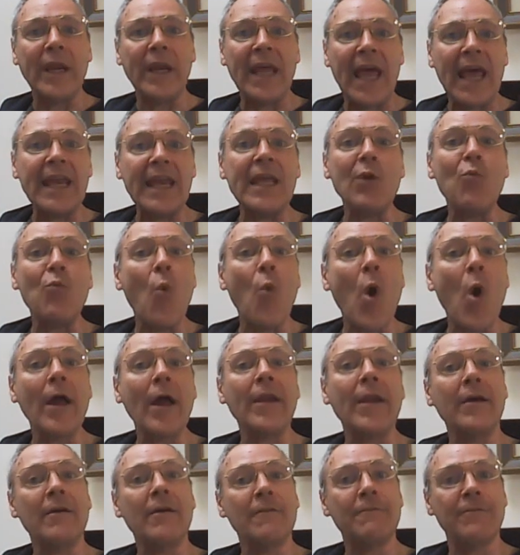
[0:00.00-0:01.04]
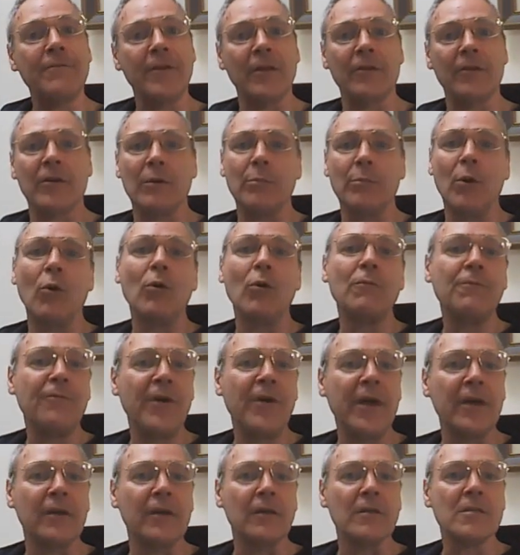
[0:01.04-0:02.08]
when any one failure
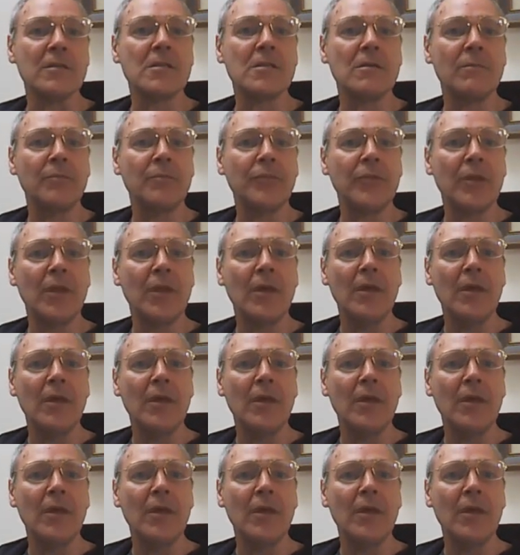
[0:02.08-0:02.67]
mode fails.